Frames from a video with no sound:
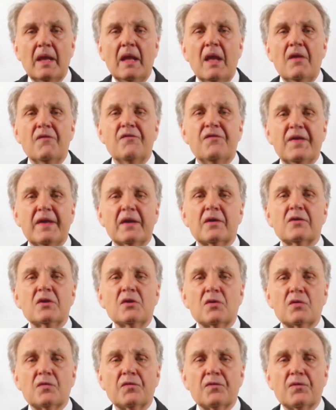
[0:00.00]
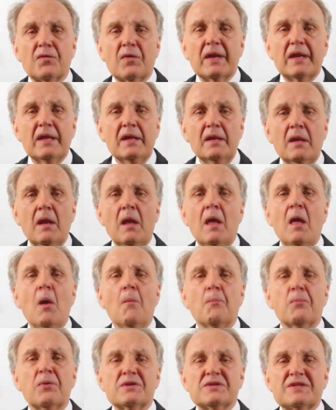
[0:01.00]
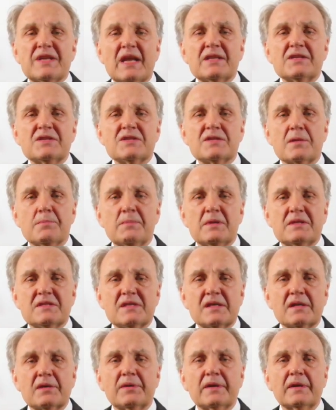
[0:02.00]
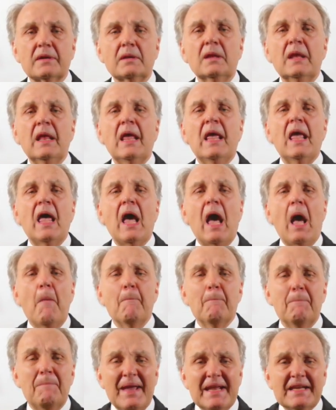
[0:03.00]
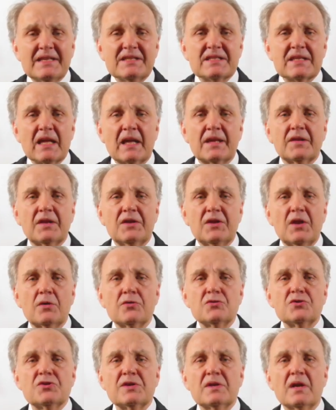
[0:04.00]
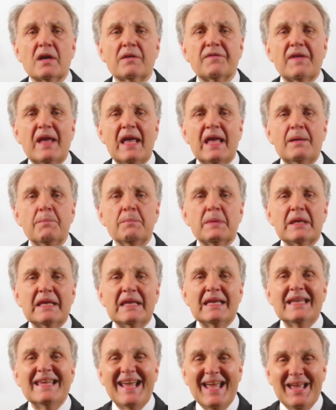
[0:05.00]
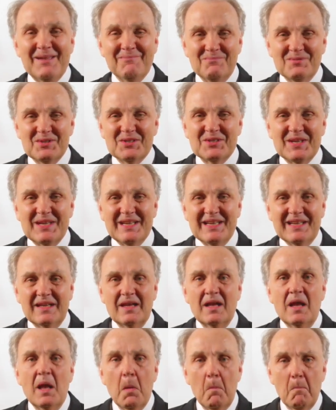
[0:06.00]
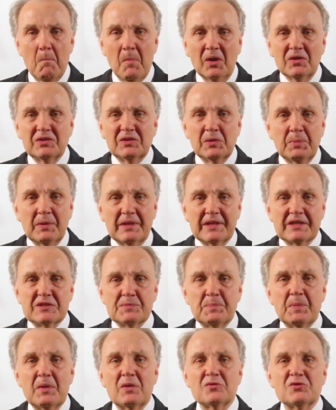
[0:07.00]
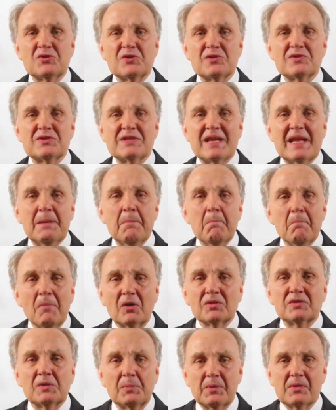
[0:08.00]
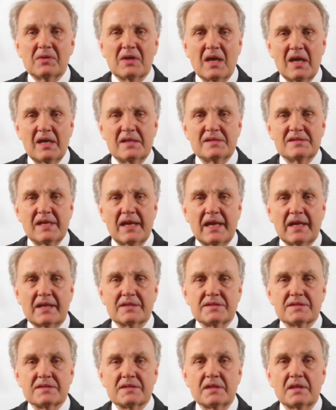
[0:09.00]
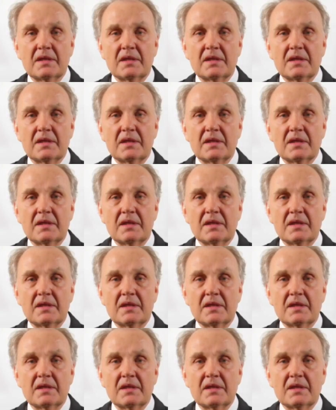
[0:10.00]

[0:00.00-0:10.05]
Failure Free presents the material based on the notion of MEMC, multiple exposures and multiple contexts.